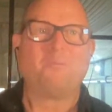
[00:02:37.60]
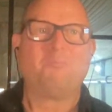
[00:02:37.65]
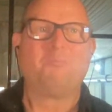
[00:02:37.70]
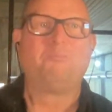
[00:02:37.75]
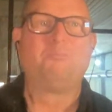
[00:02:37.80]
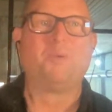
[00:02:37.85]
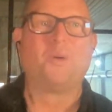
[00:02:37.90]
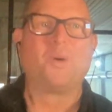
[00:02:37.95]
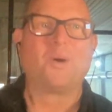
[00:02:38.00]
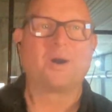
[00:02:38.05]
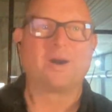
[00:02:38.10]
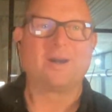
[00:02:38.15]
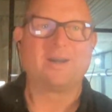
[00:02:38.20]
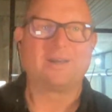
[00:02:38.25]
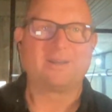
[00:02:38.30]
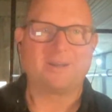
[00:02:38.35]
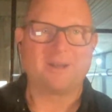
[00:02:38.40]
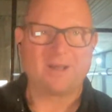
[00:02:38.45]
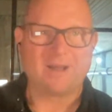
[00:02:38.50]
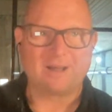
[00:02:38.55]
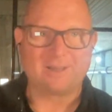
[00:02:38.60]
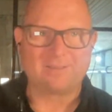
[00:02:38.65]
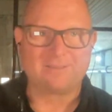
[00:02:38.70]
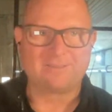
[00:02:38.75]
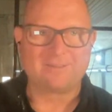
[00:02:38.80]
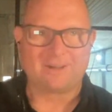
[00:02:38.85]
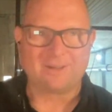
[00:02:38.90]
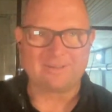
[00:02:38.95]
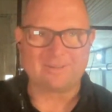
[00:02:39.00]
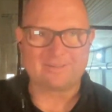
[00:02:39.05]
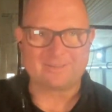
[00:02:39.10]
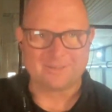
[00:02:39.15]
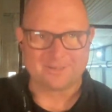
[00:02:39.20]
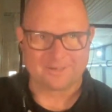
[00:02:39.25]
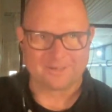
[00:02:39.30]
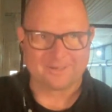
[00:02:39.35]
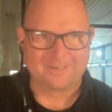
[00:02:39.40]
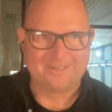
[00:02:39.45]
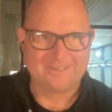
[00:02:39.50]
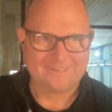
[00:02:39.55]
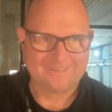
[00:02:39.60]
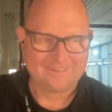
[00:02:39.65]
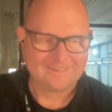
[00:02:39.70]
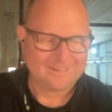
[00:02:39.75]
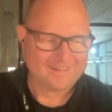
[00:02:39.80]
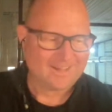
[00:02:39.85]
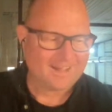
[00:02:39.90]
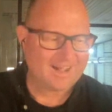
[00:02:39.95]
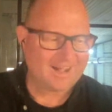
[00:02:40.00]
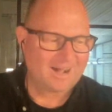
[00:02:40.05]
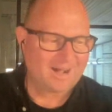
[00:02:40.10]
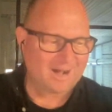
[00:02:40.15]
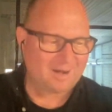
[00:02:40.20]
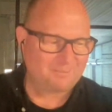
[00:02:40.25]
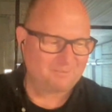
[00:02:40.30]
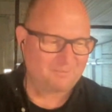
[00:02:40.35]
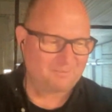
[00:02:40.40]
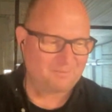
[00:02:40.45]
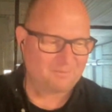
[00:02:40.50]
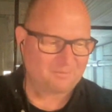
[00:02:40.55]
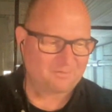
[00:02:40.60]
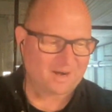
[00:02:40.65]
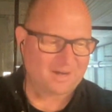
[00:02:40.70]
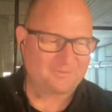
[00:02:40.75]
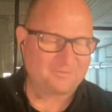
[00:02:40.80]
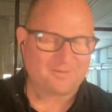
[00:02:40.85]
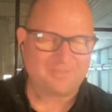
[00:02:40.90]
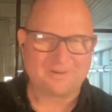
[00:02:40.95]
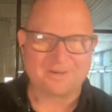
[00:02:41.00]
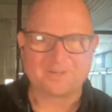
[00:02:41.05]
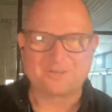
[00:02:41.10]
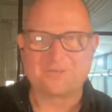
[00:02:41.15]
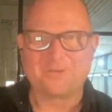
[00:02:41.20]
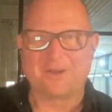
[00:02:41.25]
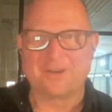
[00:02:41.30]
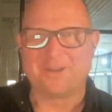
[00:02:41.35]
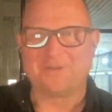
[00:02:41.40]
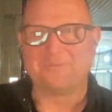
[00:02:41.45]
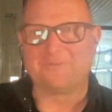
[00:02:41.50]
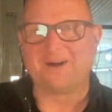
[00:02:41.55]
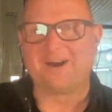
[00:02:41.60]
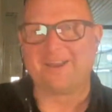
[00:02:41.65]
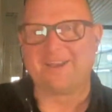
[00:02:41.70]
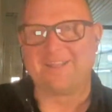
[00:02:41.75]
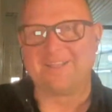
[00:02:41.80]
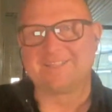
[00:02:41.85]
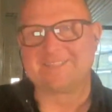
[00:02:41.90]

bored adulthood right when they're 21,